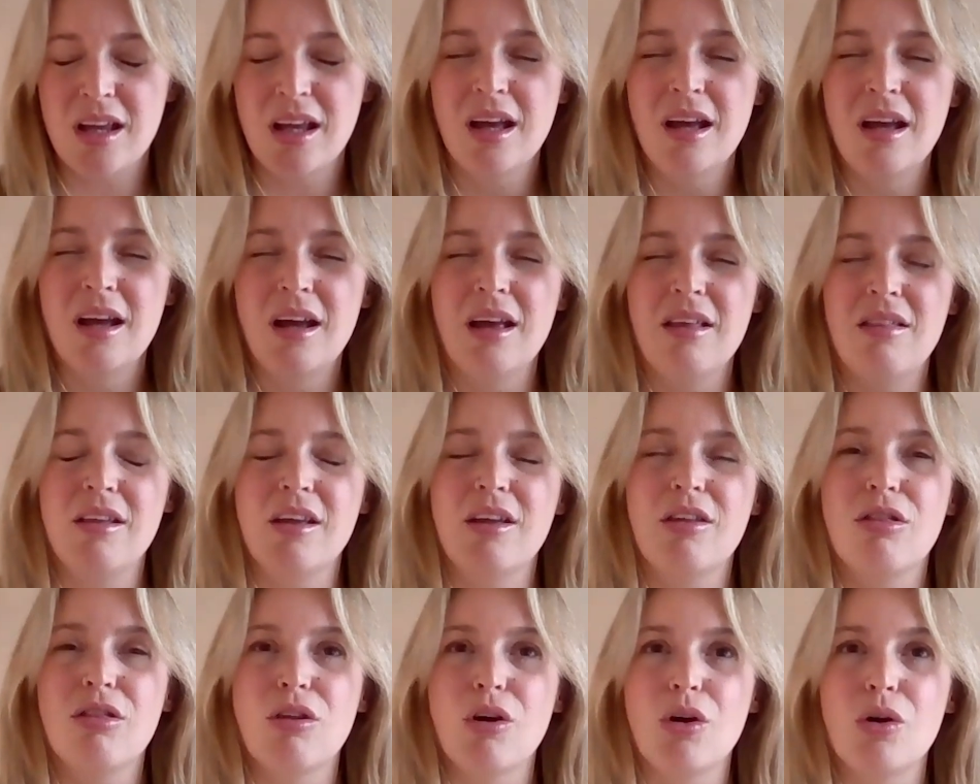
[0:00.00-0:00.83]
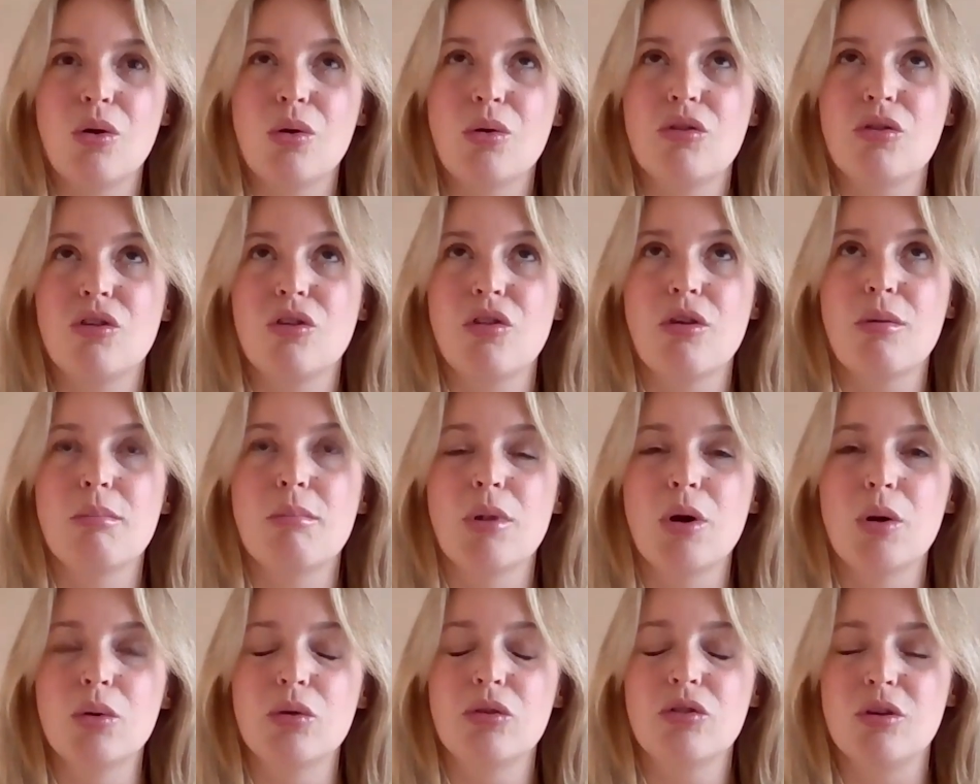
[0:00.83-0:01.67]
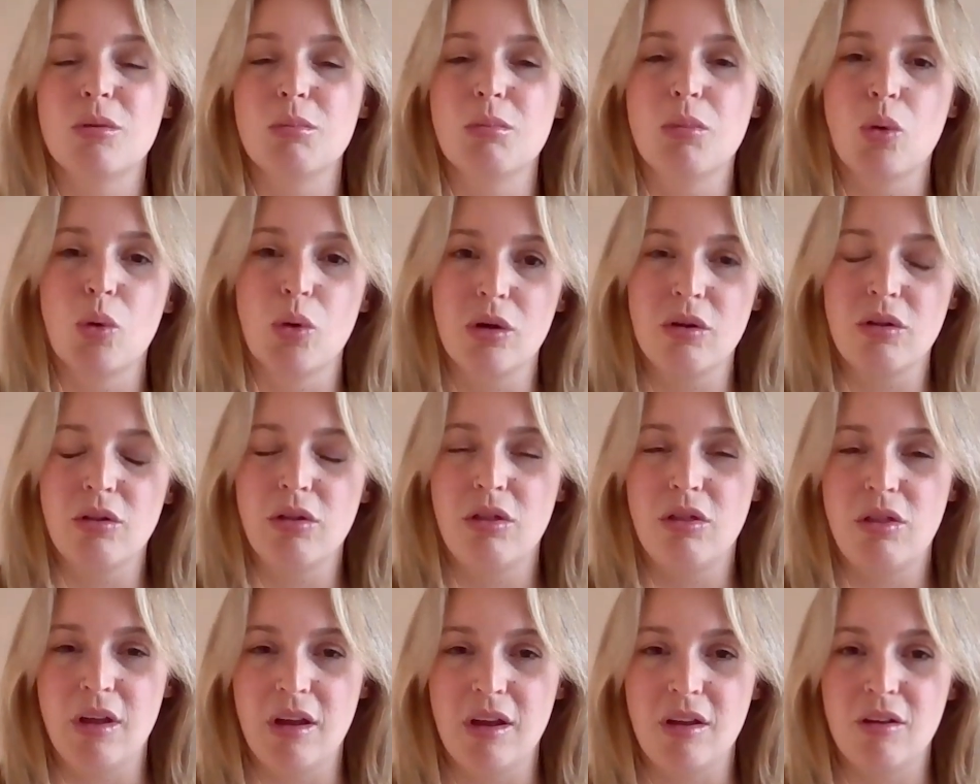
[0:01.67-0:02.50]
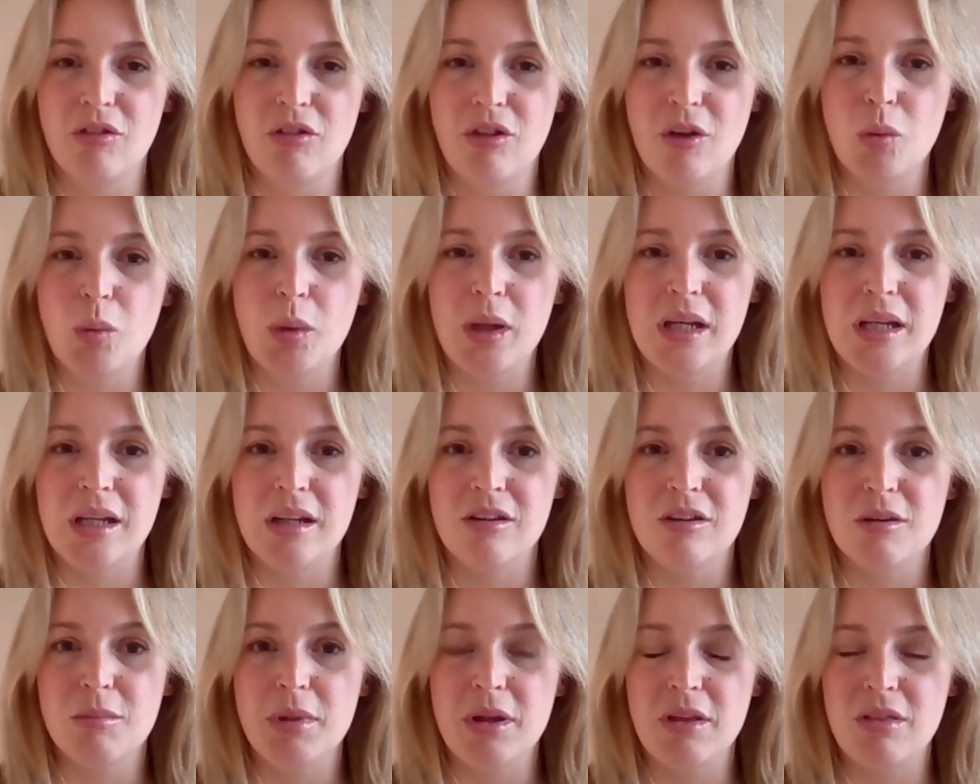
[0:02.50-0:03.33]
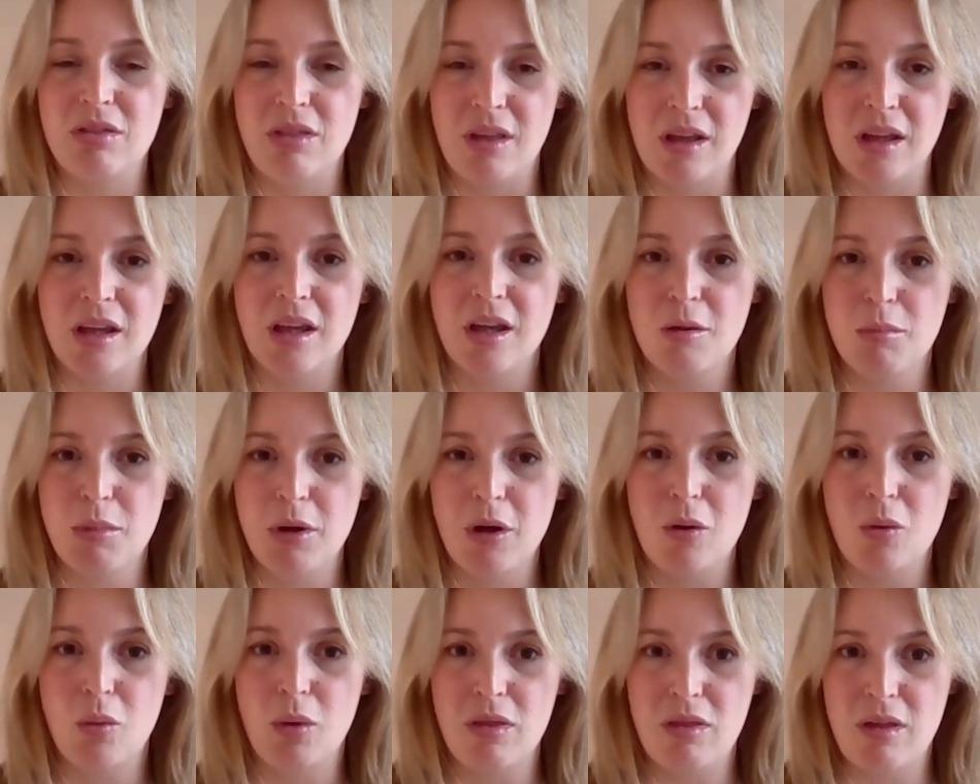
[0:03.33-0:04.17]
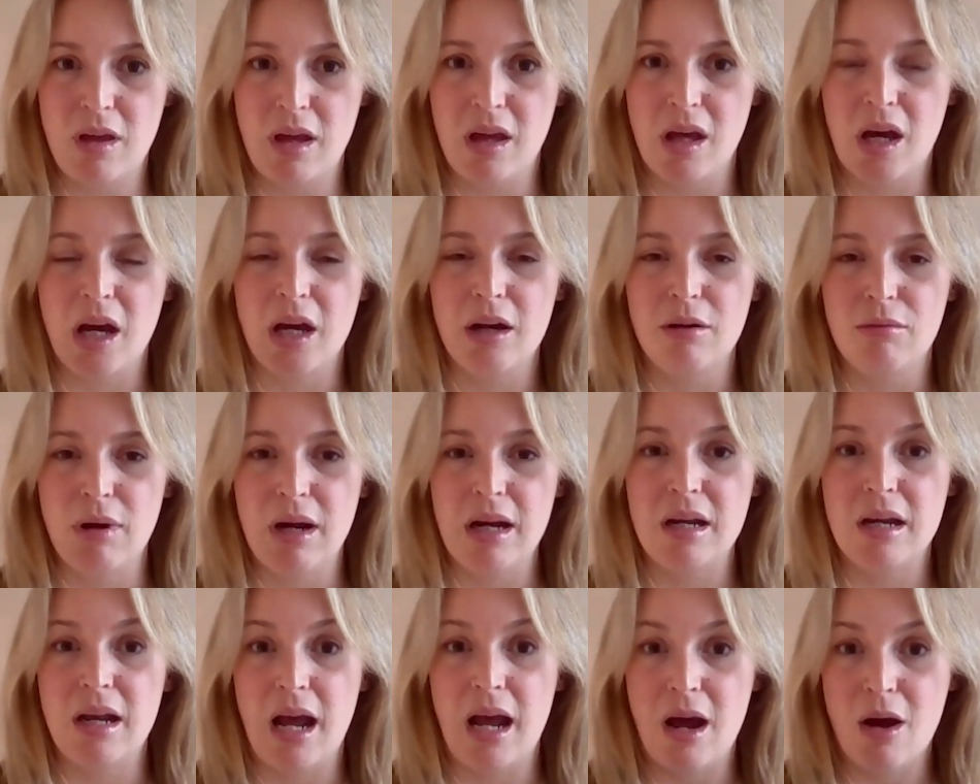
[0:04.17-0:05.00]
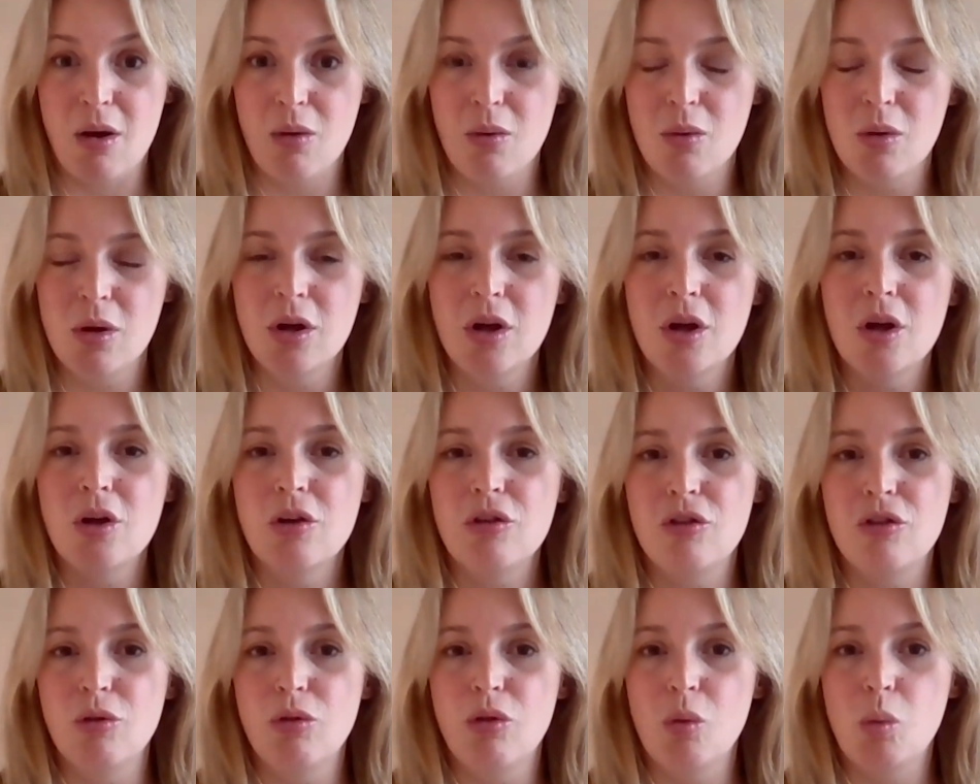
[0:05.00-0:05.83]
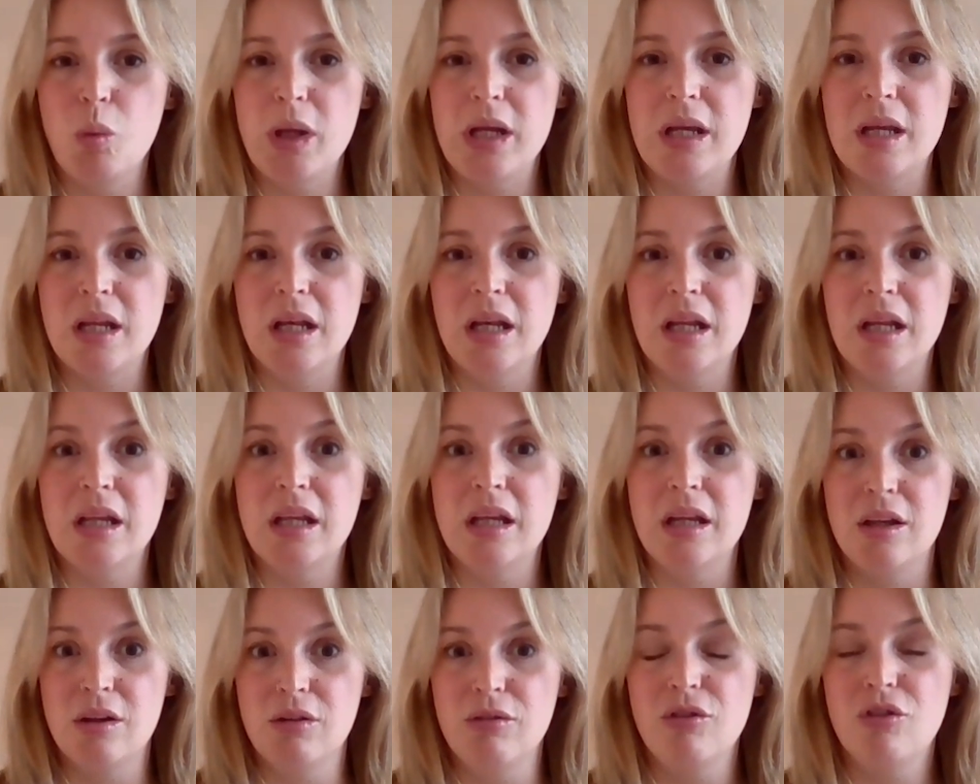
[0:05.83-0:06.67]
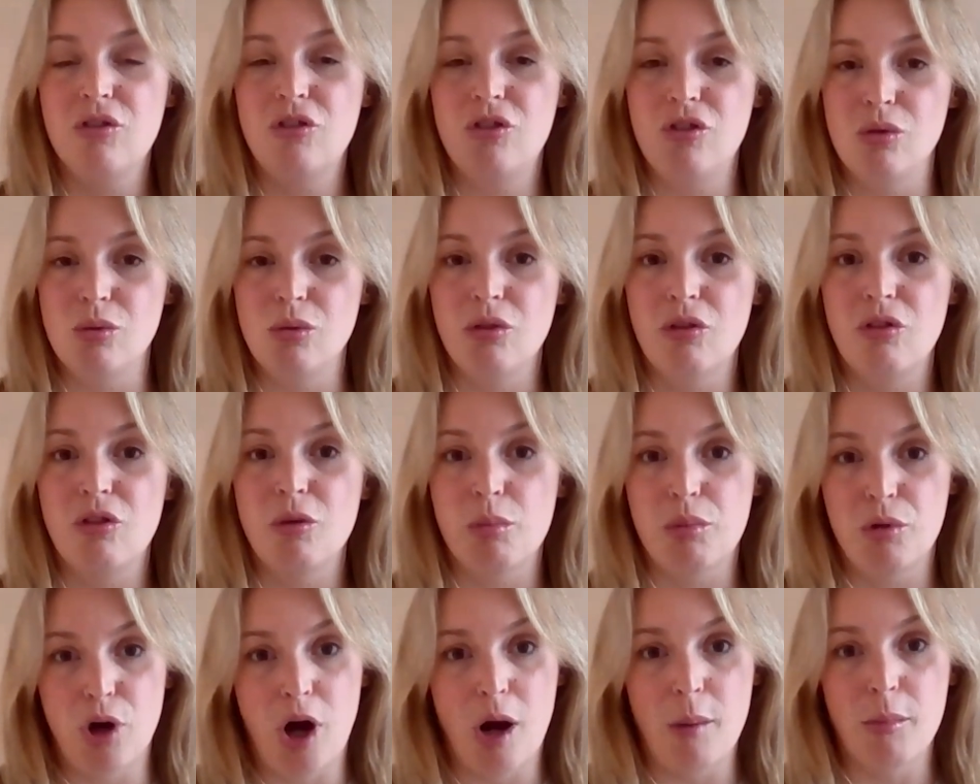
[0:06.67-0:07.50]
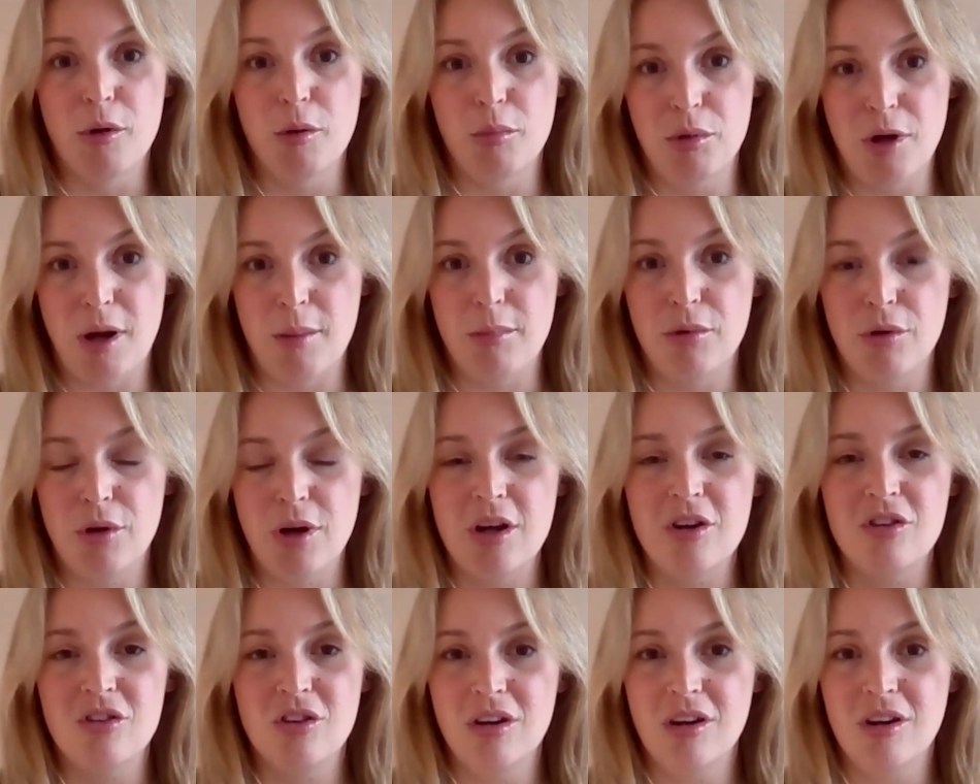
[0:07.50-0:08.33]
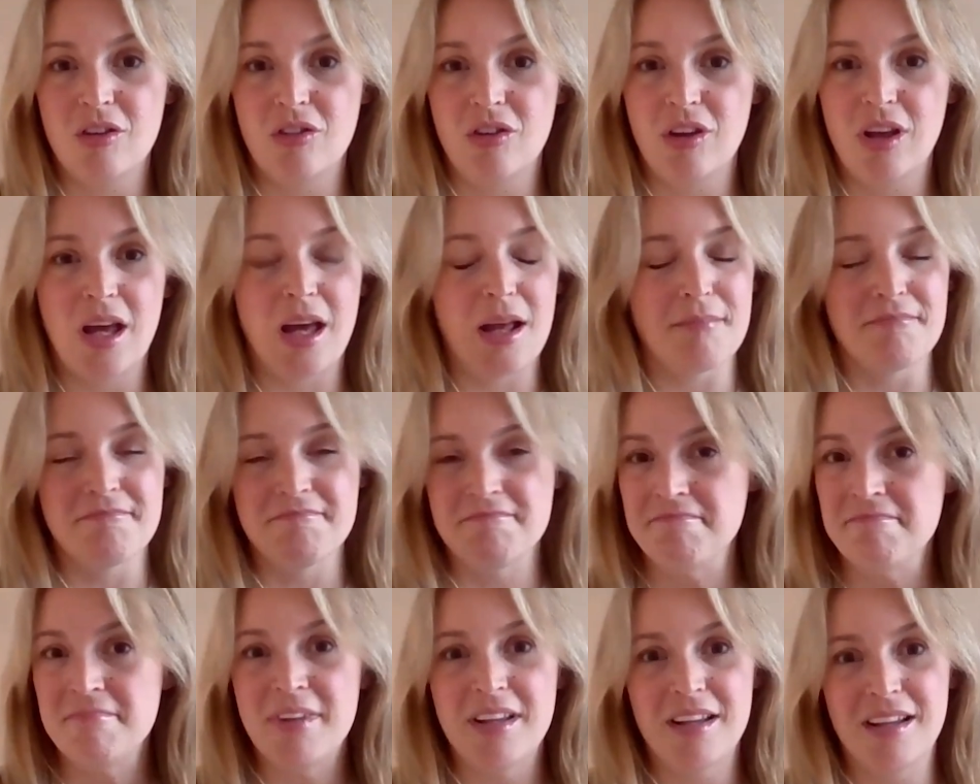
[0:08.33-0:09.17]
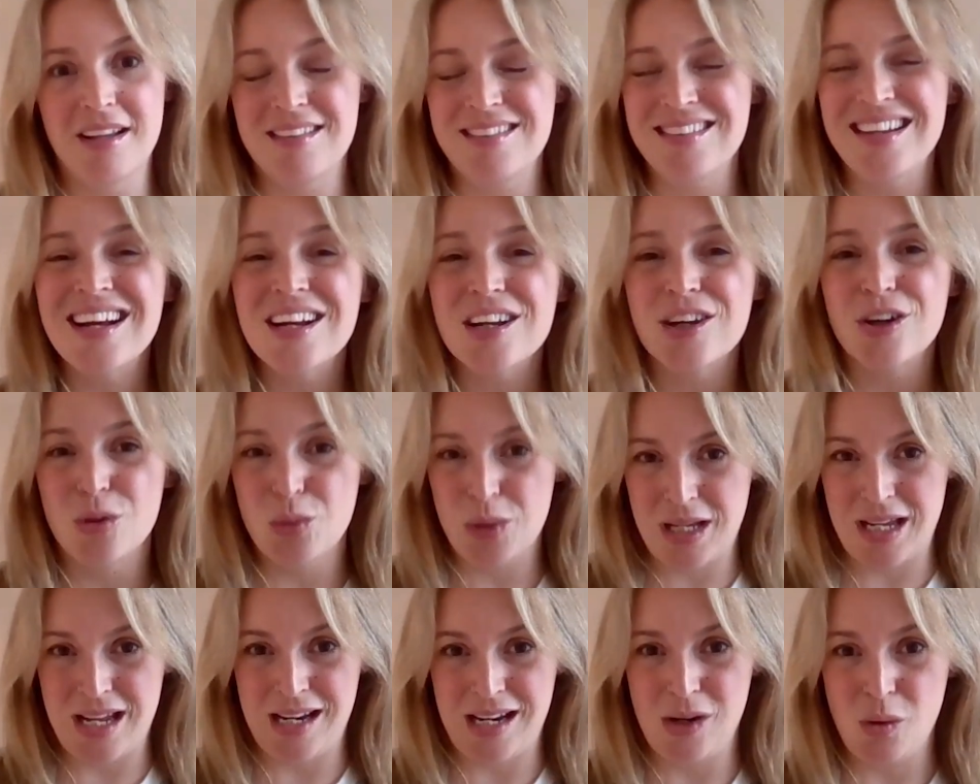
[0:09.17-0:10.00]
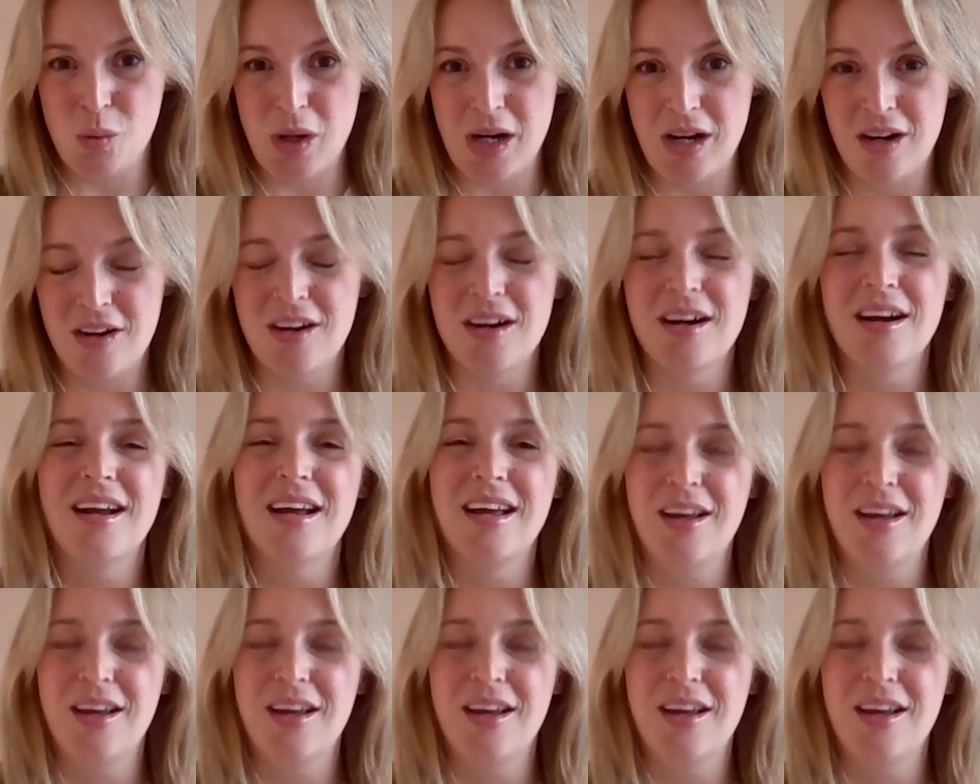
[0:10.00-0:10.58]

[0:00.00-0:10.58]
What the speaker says: I think those are the most important things that we need to be thinking about with AI right now, so that we can give students the proper preparation. Because again, it's not going anywhere.